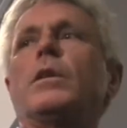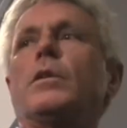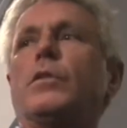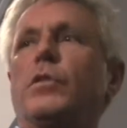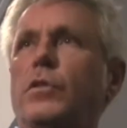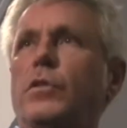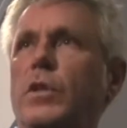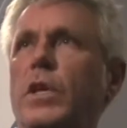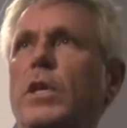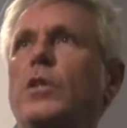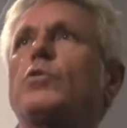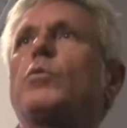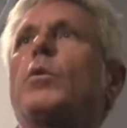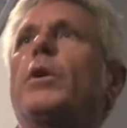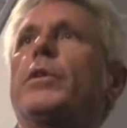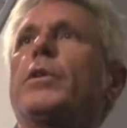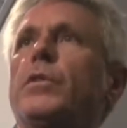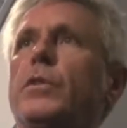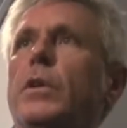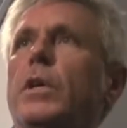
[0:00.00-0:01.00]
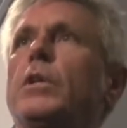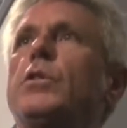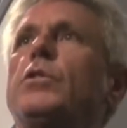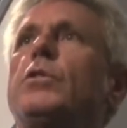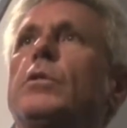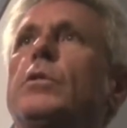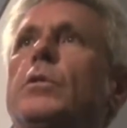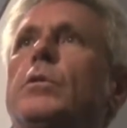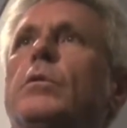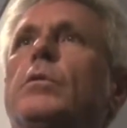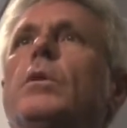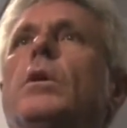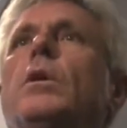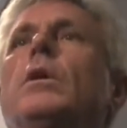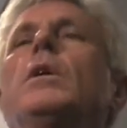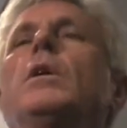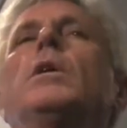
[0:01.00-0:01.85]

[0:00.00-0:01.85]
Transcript: This stage 1, stage 2,